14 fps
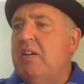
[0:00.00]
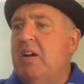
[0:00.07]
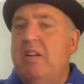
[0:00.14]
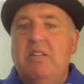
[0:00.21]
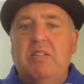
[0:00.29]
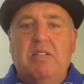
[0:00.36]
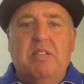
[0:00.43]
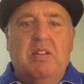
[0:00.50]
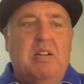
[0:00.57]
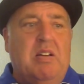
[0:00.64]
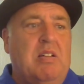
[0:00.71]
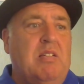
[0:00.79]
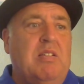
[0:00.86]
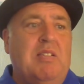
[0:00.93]
And
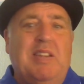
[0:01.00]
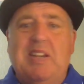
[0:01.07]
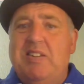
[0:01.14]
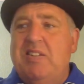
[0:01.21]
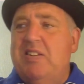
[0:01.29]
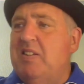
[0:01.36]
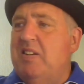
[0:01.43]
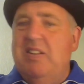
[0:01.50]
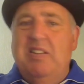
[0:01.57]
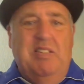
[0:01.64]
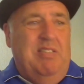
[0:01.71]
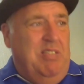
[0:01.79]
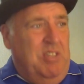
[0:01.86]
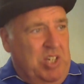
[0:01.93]
yesterday,
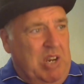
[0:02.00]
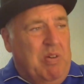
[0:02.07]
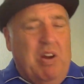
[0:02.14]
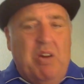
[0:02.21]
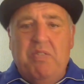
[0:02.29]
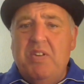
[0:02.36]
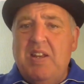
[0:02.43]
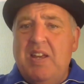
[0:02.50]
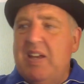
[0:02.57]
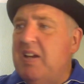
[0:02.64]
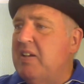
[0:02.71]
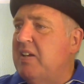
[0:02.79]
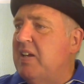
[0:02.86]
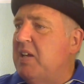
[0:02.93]
Joe over
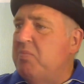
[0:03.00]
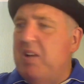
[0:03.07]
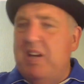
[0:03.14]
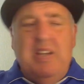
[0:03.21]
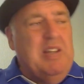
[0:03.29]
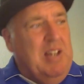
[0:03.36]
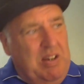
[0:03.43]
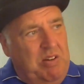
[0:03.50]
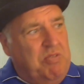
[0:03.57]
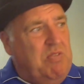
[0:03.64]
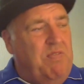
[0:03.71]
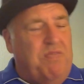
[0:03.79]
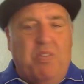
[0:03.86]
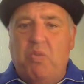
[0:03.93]
there, he made
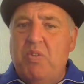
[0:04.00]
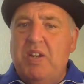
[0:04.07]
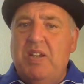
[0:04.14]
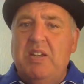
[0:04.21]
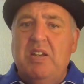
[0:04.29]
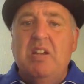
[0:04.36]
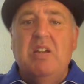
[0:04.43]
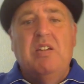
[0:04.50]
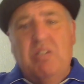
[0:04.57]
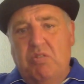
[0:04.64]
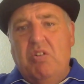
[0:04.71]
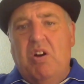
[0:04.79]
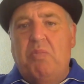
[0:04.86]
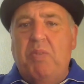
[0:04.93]
140.
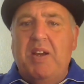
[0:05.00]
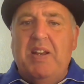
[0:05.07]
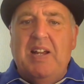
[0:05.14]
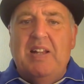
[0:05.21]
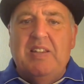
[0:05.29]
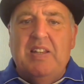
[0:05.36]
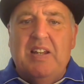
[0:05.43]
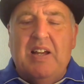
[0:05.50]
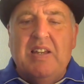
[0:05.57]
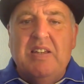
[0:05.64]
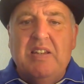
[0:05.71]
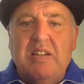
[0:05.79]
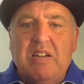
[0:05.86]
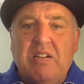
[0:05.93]
You got to beat that today
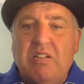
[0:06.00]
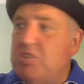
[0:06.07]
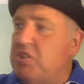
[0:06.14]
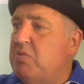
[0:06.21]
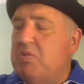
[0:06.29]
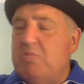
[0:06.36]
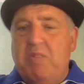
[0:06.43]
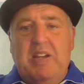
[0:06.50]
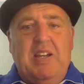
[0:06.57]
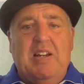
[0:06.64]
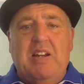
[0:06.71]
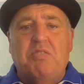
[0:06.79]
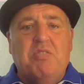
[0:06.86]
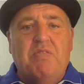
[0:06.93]
because you was making
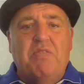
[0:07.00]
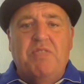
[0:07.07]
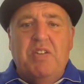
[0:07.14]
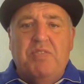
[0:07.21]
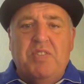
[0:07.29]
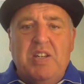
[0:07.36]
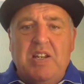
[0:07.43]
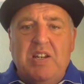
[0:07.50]
150 in